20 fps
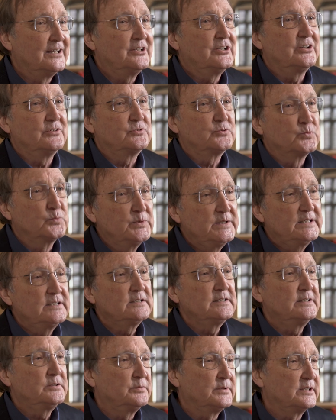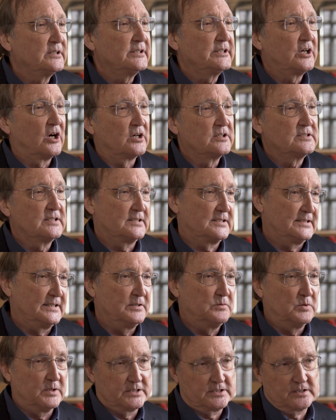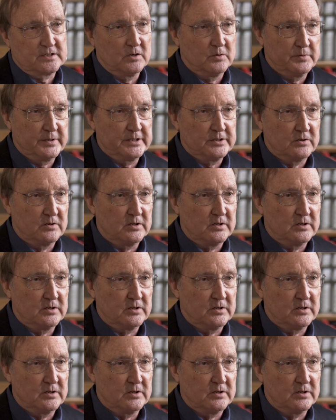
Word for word: It's really, really hard to see what's going